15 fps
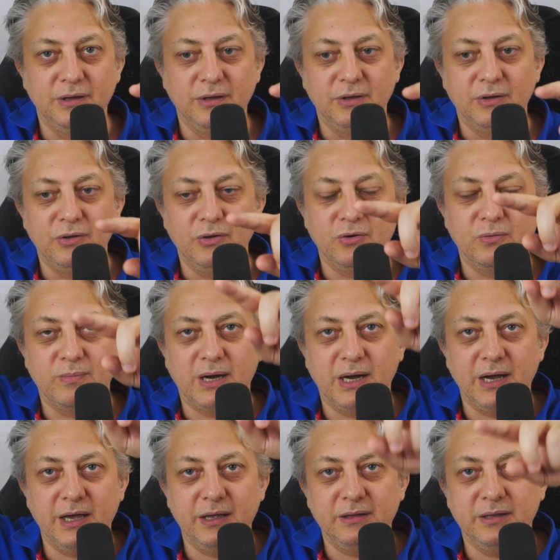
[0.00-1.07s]
You
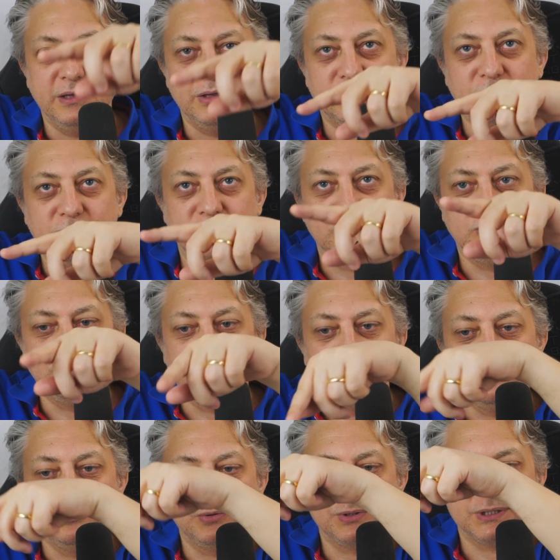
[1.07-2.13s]
might need to
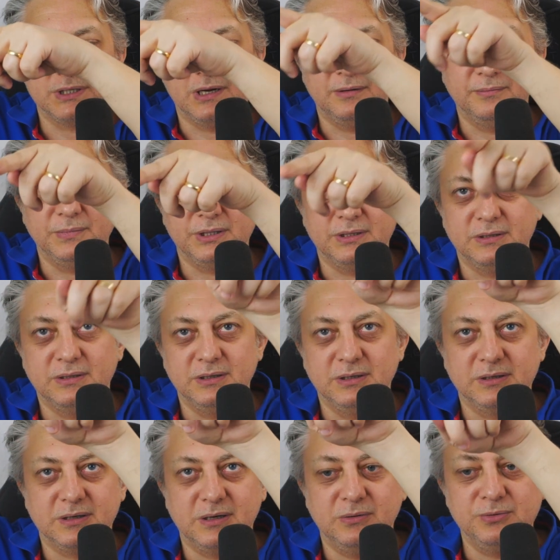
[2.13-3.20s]
do some
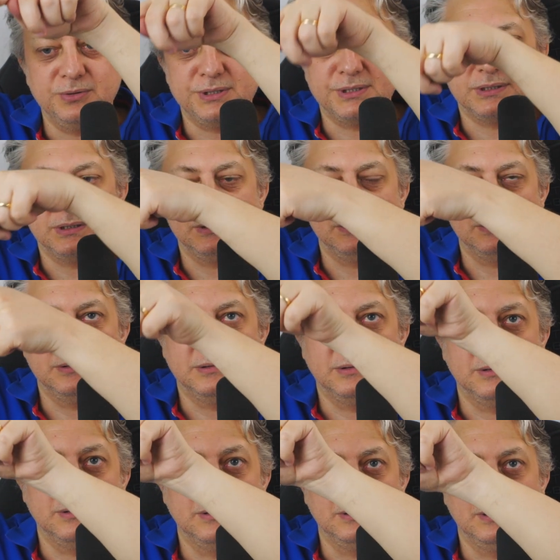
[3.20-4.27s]
turnarounds,
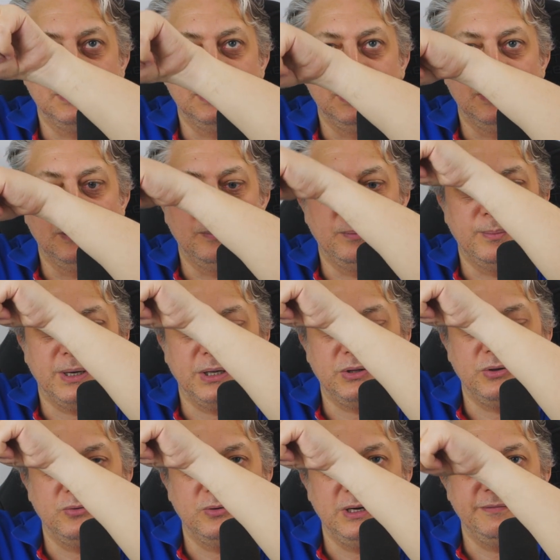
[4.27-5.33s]
but
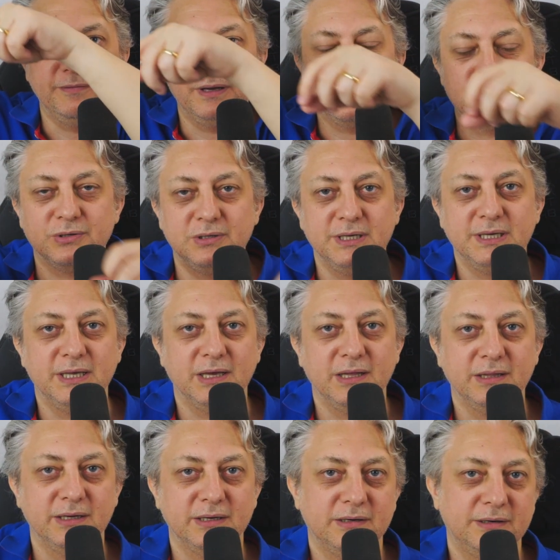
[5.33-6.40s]
you will eventually get
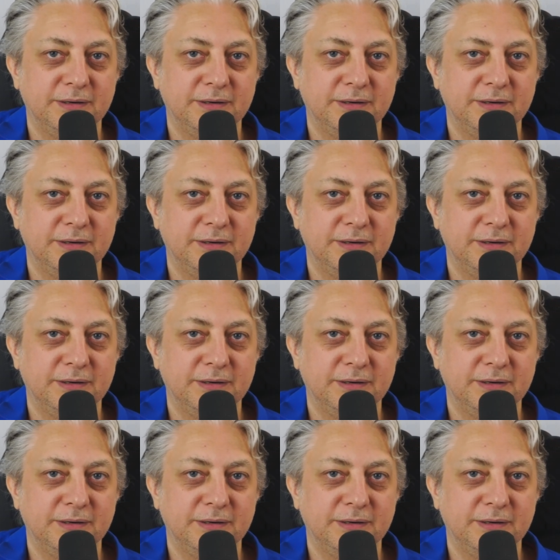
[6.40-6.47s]
there.